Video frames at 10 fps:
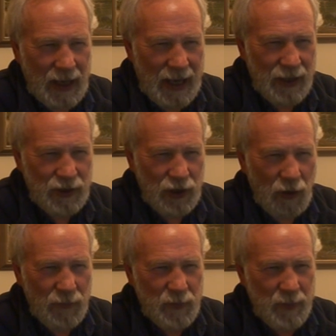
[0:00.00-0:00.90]
as the
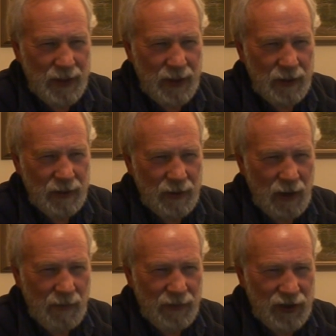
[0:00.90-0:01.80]
offspring
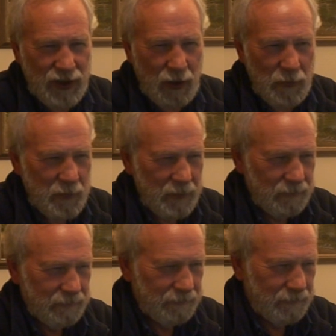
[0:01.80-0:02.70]
of itself.
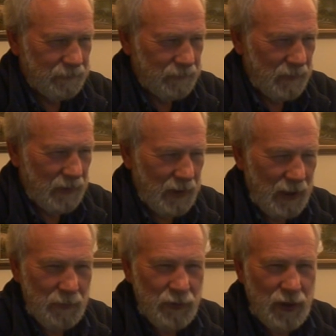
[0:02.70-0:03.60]

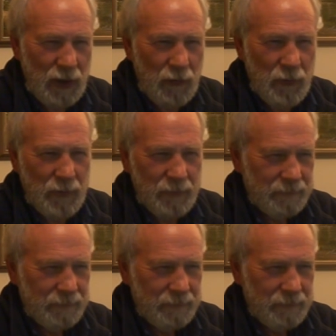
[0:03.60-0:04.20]
Himself,